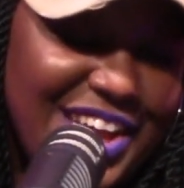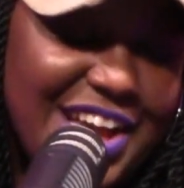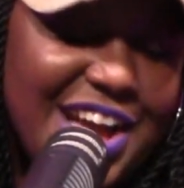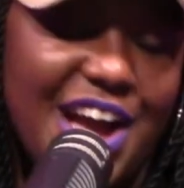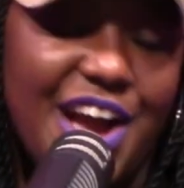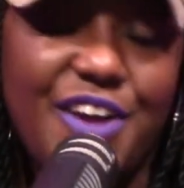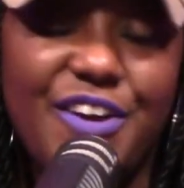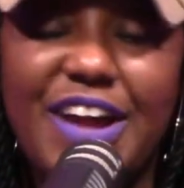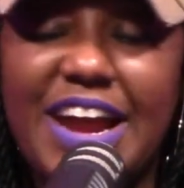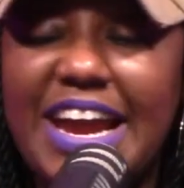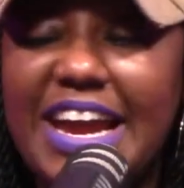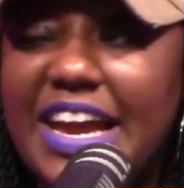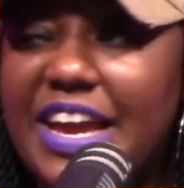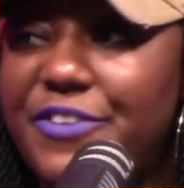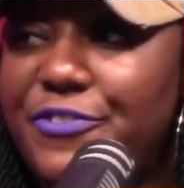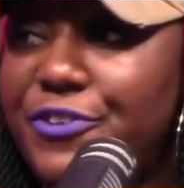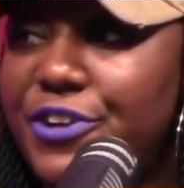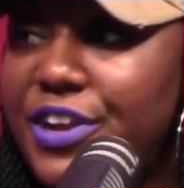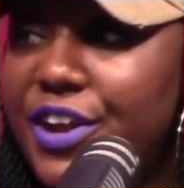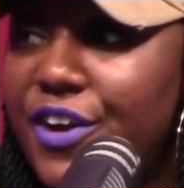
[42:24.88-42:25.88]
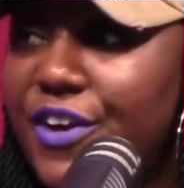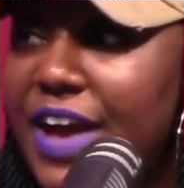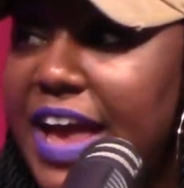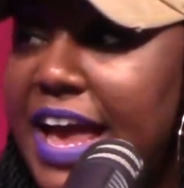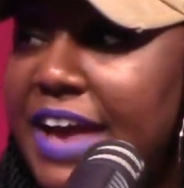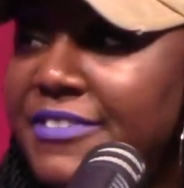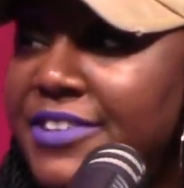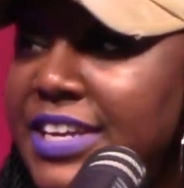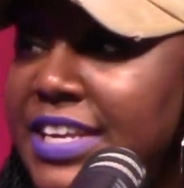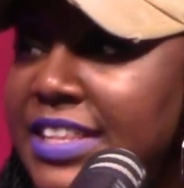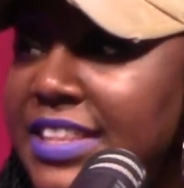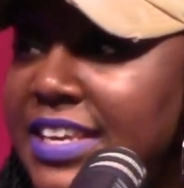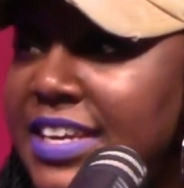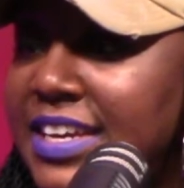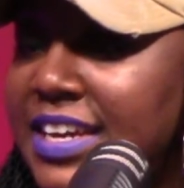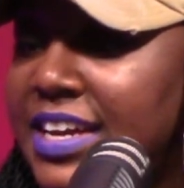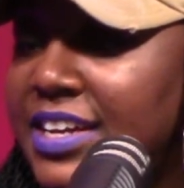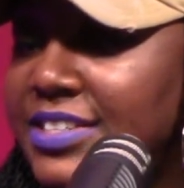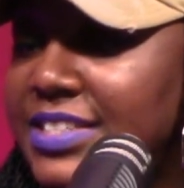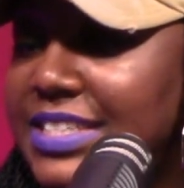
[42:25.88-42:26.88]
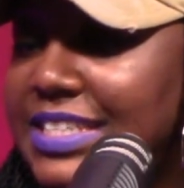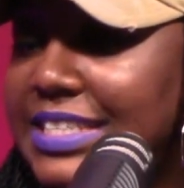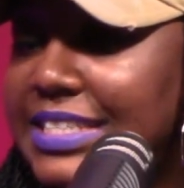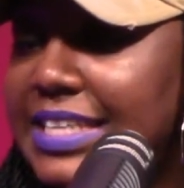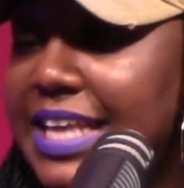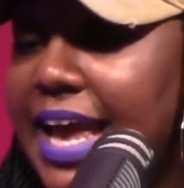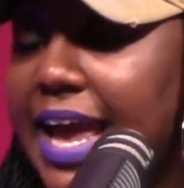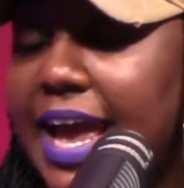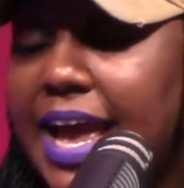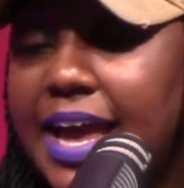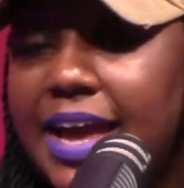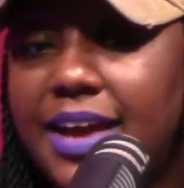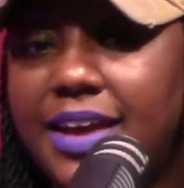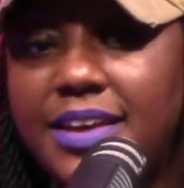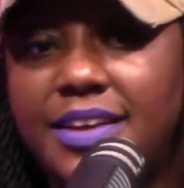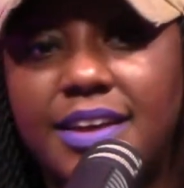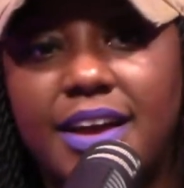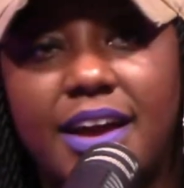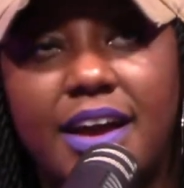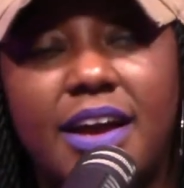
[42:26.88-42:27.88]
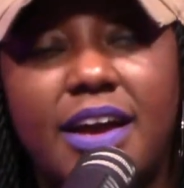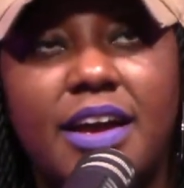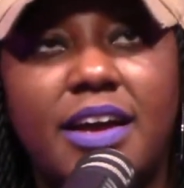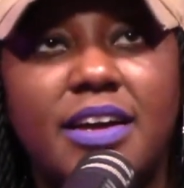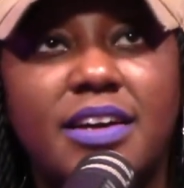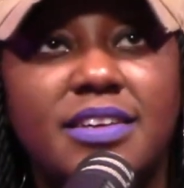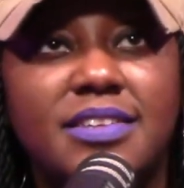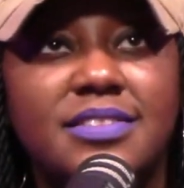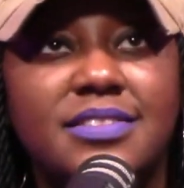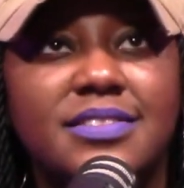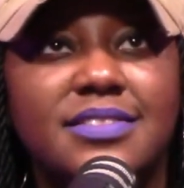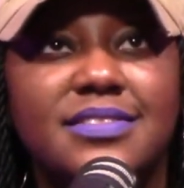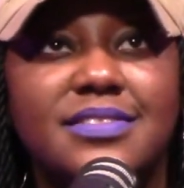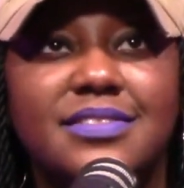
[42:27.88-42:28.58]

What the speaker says: All right. If we don't have anything else to say, go